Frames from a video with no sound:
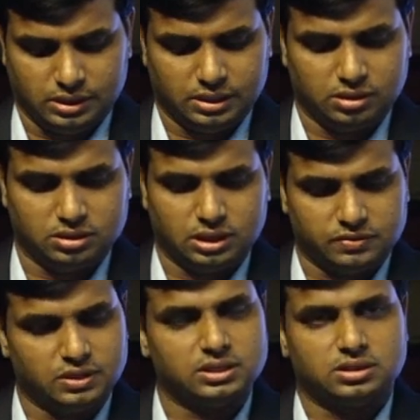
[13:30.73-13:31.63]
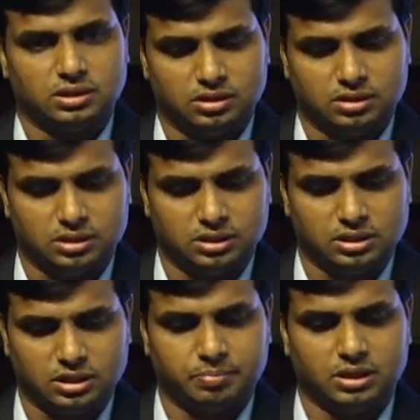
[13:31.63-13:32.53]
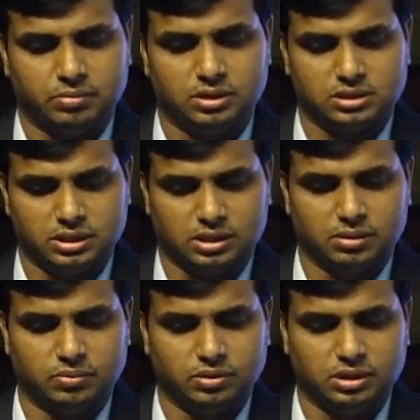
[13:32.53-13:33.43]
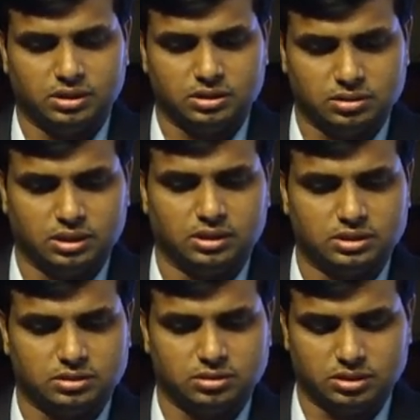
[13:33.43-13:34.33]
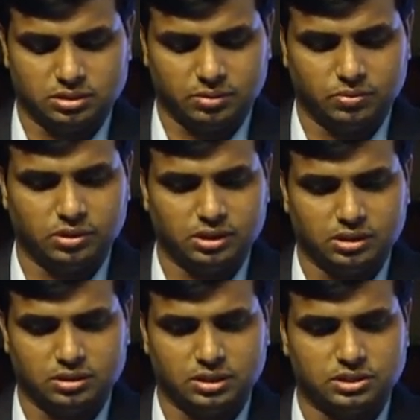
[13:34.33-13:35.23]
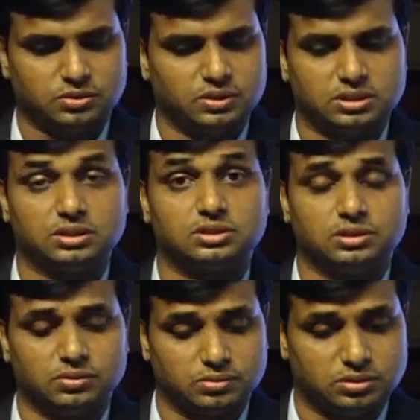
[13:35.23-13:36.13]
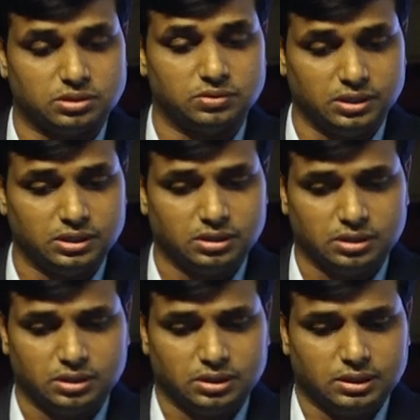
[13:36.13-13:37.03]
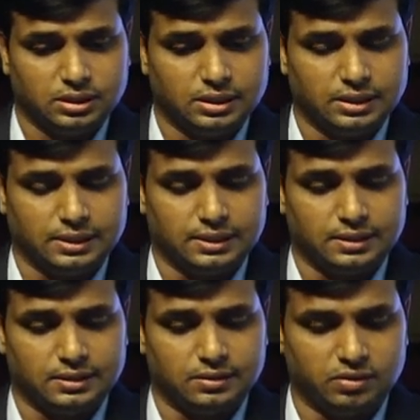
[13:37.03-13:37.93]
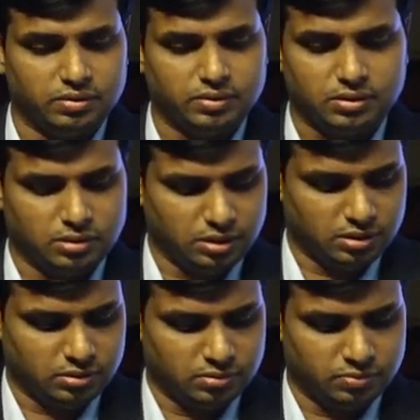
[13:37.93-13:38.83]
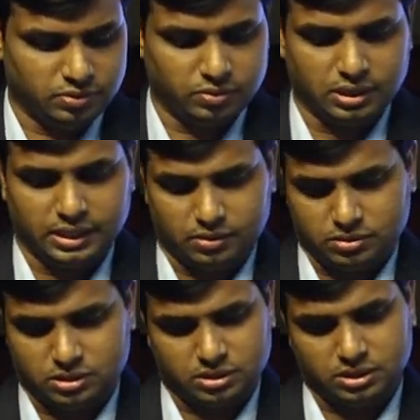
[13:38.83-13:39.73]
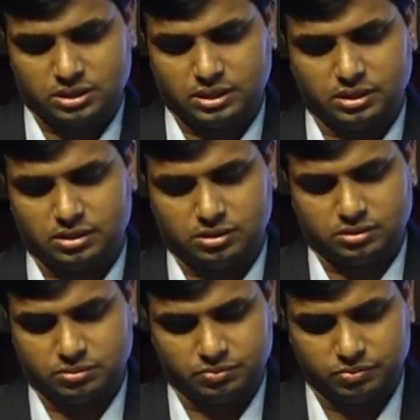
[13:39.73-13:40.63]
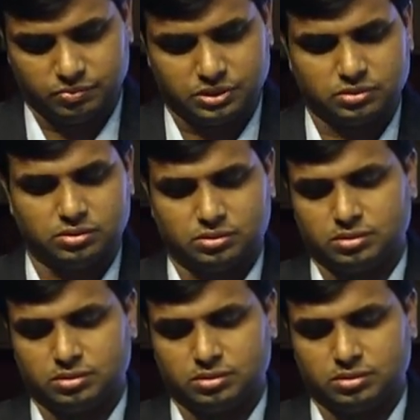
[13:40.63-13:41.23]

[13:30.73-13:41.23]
and as well as the other thing, other parameters like ammonia, ammonia, H2S, and COD. And however, we would like to suggest we should